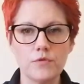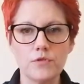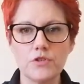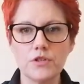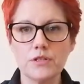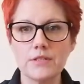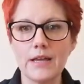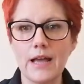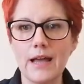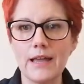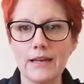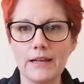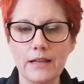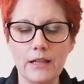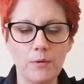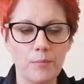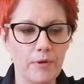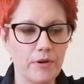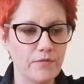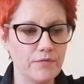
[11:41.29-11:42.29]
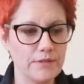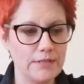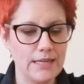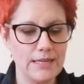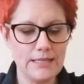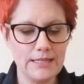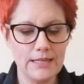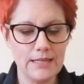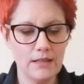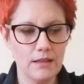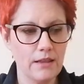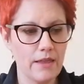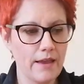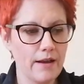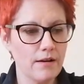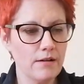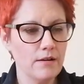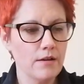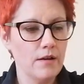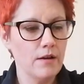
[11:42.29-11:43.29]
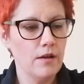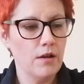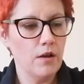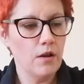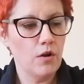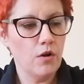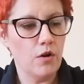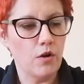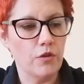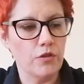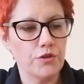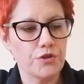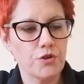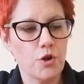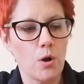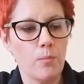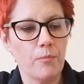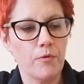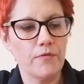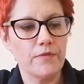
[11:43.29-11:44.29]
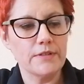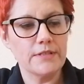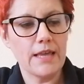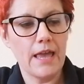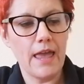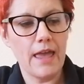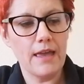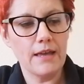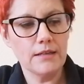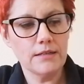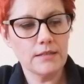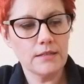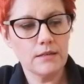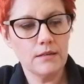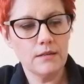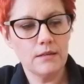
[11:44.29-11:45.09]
just to add a little bit of detail there on the top of his head.